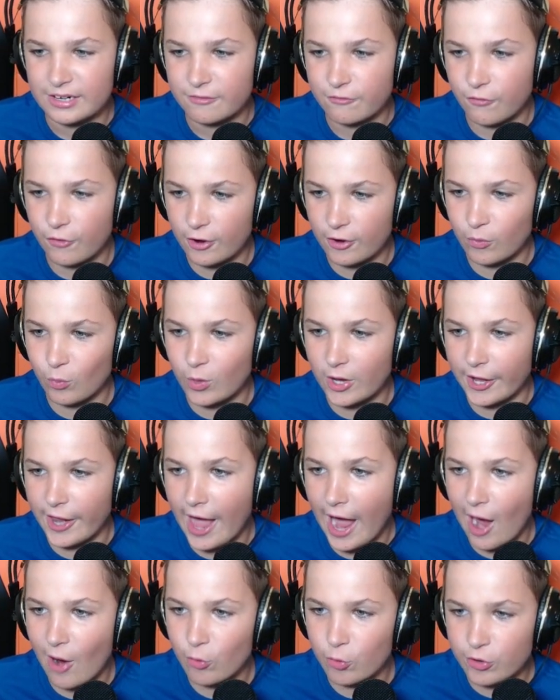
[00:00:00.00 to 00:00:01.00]
for 1
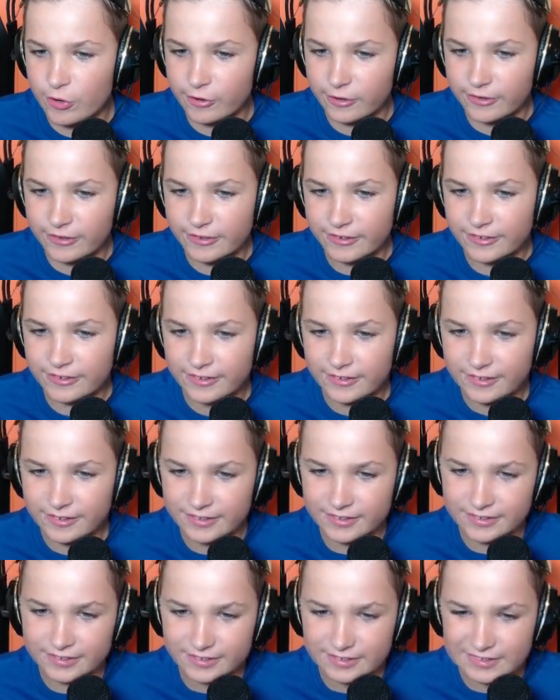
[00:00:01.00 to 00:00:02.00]
hour.
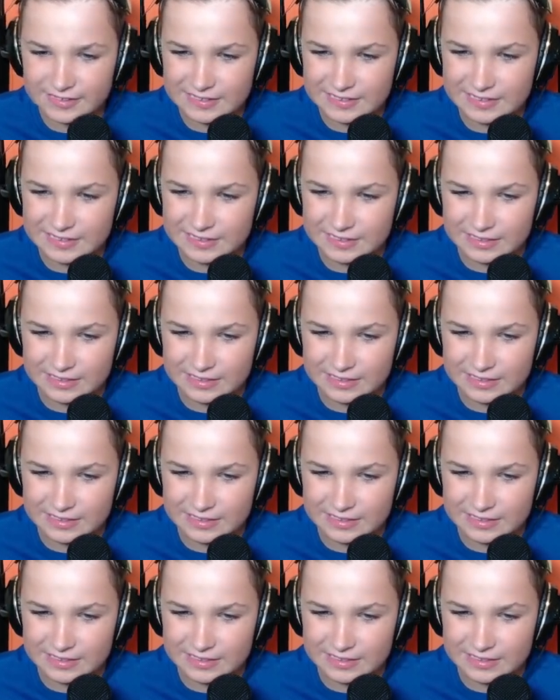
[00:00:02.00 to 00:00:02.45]
Look